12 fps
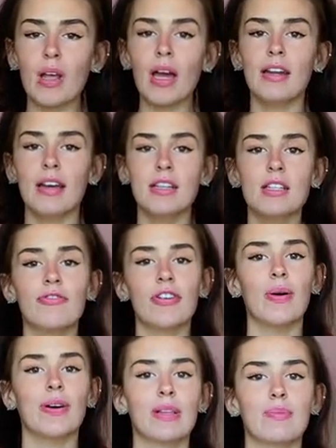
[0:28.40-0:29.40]
a nice
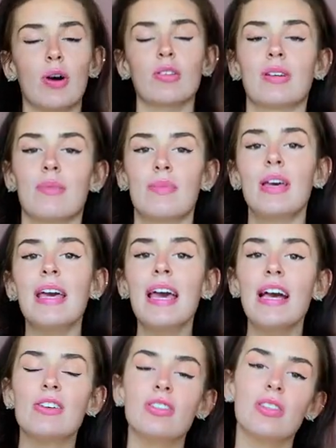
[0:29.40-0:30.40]
frill at the bottom,
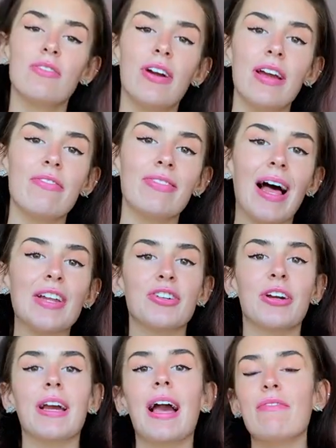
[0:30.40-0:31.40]
so they're very
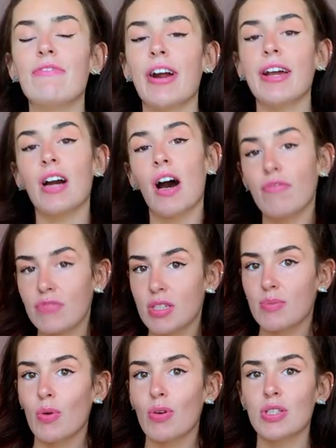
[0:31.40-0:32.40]
flattering and very
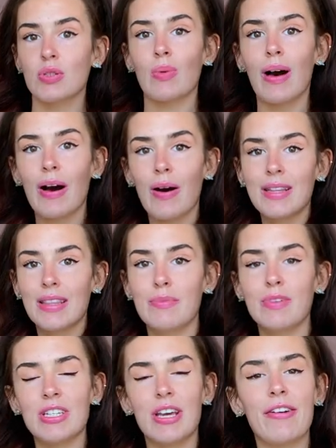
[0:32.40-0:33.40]
comfortable as well, and the
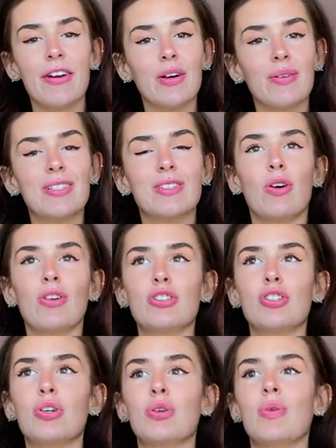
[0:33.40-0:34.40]
material is not
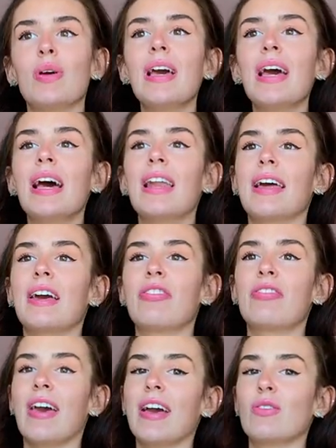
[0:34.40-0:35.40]
too like
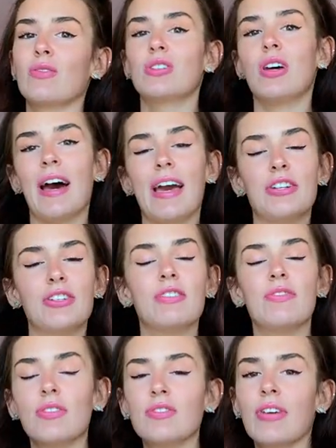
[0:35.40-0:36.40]
thick or tight. It
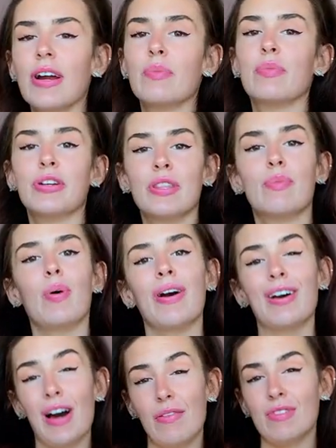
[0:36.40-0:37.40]
just feels very breathable
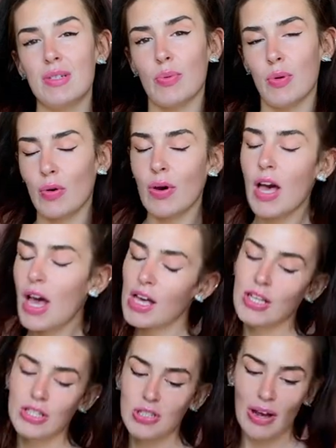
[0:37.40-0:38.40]
and comfortable.
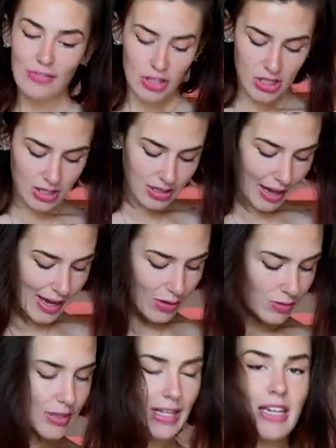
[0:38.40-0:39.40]
So I've just
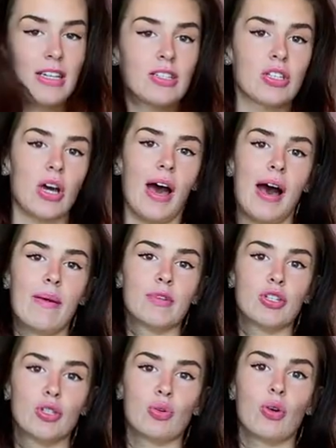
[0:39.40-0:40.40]
styled these
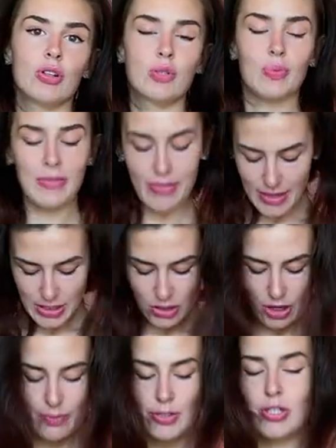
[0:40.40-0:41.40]
shorts with this
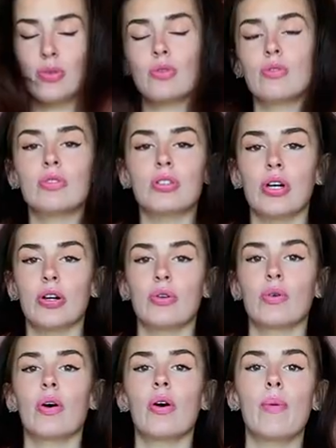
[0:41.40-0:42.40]
top, which is
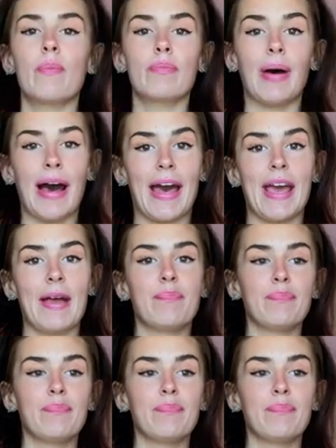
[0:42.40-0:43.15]
also by